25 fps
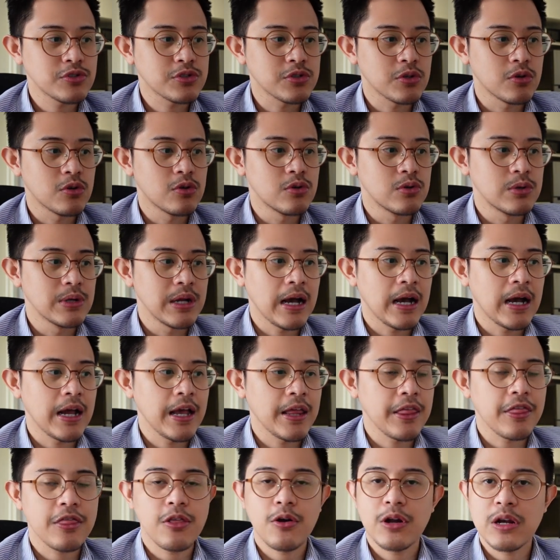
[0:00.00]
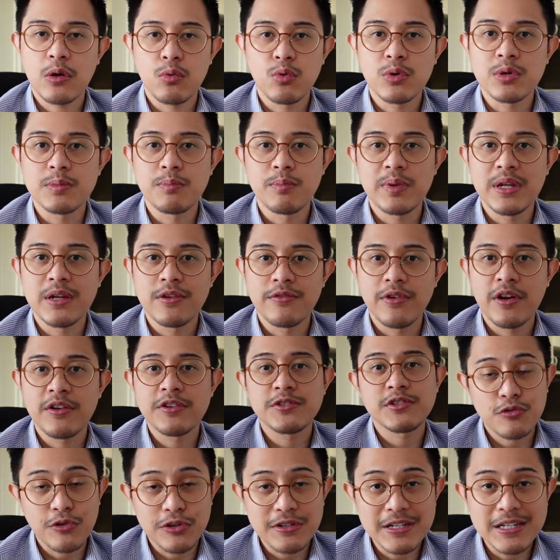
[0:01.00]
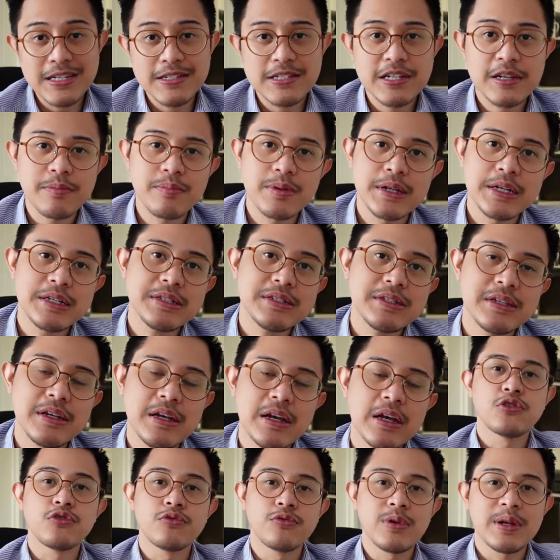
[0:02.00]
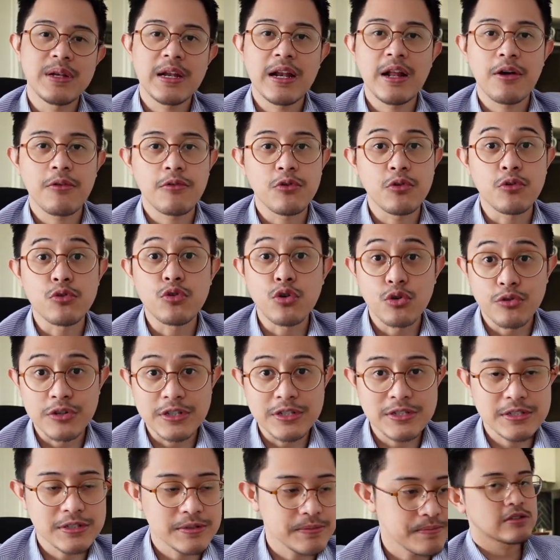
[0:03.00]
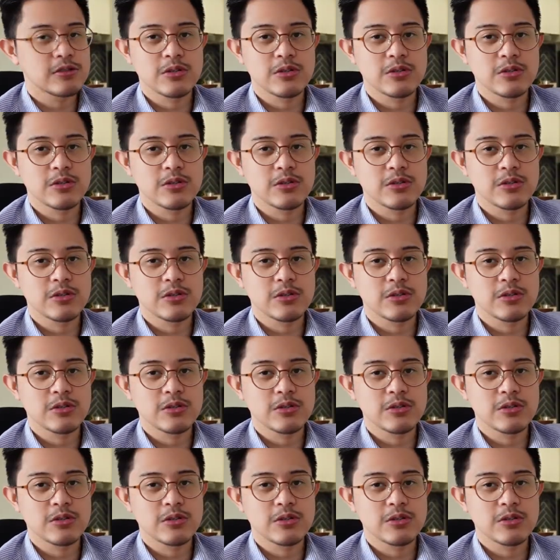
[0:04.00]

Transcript: so I thought it would be a very strategic place to rent it out to tourists.